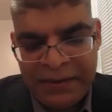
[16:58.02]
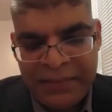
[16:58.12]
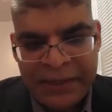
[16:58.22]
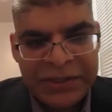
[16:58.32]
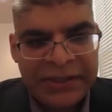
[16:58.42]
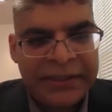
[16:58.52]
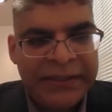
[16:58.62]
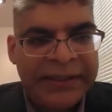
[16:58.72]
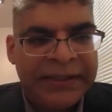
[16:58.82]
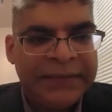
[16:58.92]
much
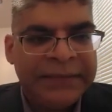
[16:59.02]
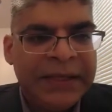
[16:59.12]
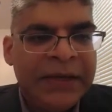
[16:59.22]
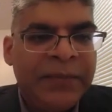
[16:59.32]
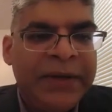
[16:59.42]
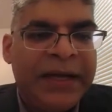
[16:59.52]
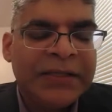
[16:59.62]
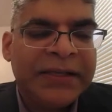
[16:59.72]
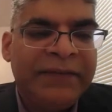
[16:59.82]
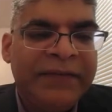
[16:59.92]
earlier. We
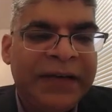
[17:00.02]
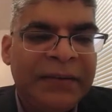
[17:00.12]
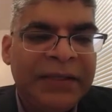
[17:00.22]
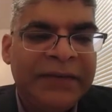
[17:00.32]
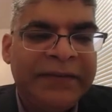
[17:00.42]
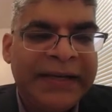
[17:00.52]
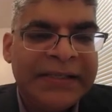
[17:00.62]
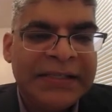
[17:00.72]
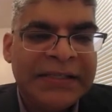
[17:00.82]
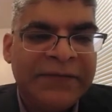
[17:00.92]
also have wearable
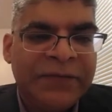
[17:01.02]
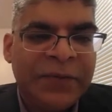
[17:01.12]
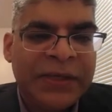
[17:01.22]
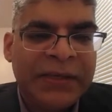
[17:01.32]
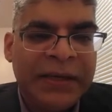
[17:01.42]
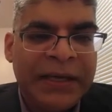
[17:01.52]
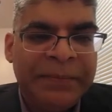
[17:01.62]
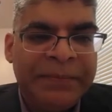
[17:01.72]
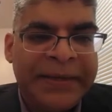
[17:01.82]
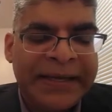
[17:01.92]
devices for
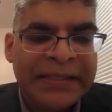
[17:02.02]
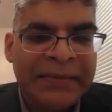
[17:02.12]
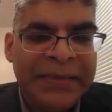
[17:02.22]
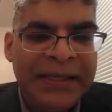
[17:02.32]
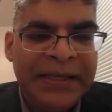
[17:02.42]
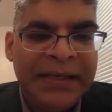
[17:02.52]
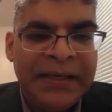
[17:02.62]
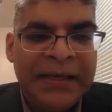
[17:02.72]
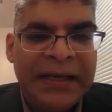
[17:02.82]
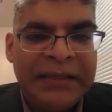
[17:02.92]
proximity
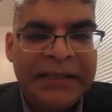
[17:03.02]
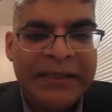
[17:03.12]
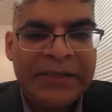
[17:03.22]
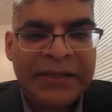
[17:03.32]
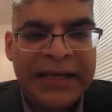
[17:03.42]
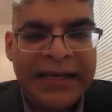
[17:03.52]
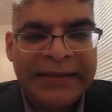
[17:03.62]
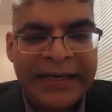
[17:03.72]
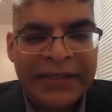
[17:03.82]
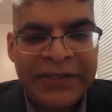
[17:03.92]
alerts or
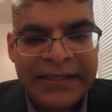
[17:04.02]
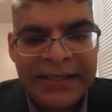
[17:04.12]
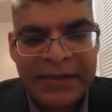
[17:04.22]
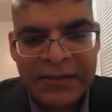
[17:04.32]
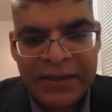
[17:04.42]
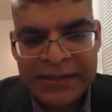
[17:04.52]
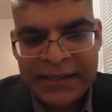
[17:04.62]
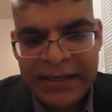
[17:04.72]
contact tracing. So there's a